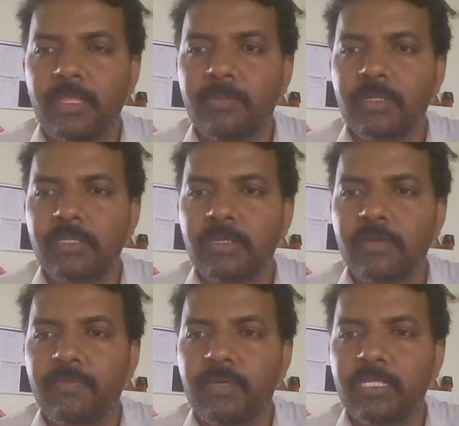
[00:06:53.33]
That means
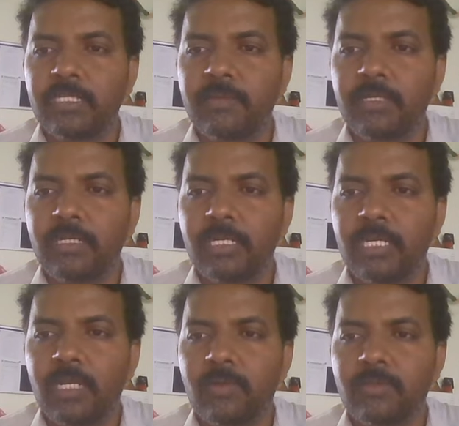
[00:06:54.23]
47
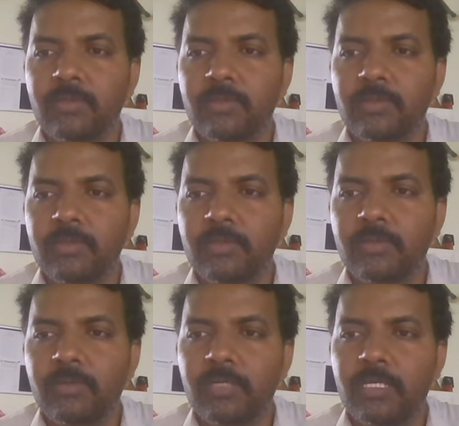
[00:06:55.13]
kiloohms.
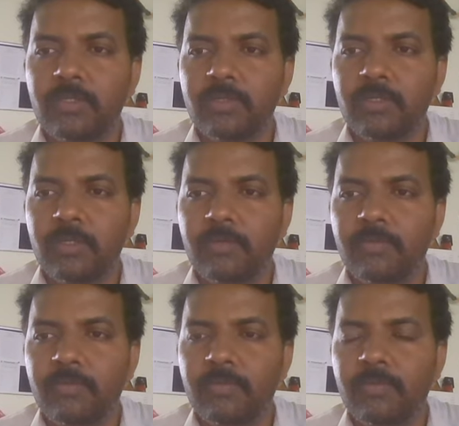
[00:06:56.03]
You can choose
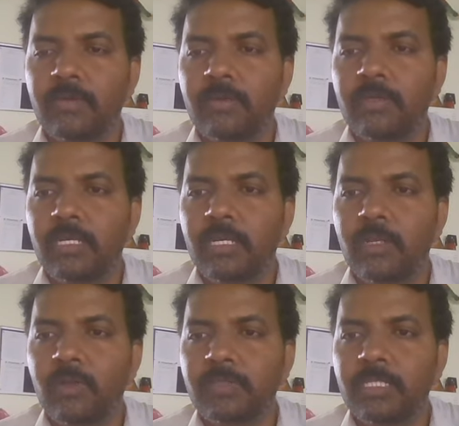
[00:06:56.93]

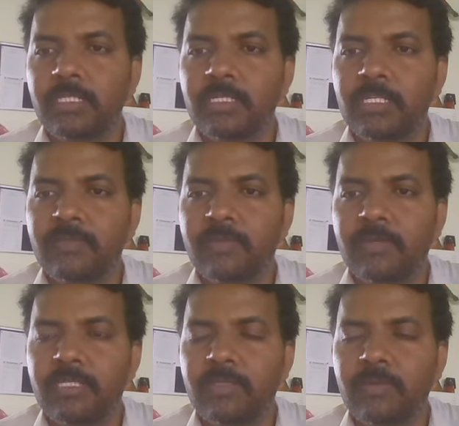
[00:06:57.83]
kiloohms in the sense it is
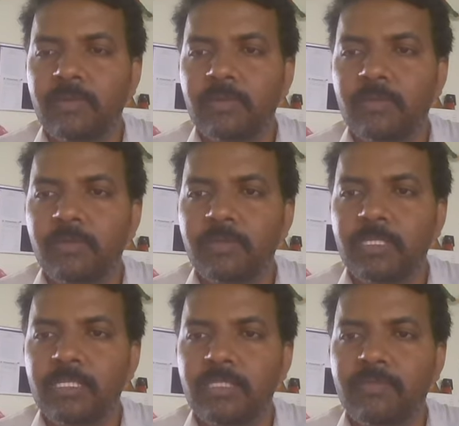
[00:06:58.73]
47, ohms
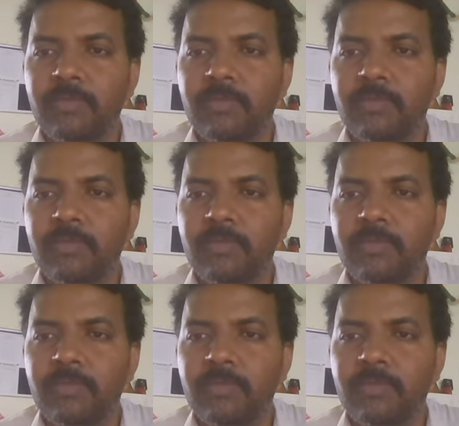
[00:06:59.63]
in the sense